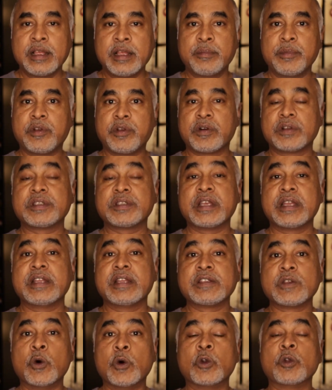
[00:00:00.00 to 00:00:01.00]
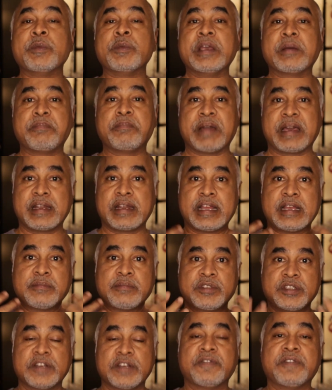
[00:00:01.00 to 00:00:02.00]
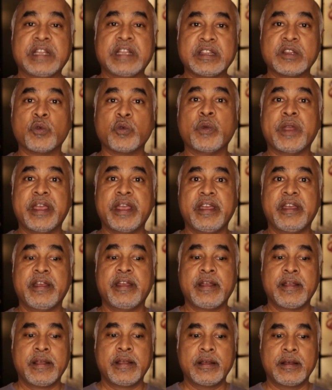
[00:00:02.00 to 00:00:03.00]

because there is going to be a paradigm shift in the way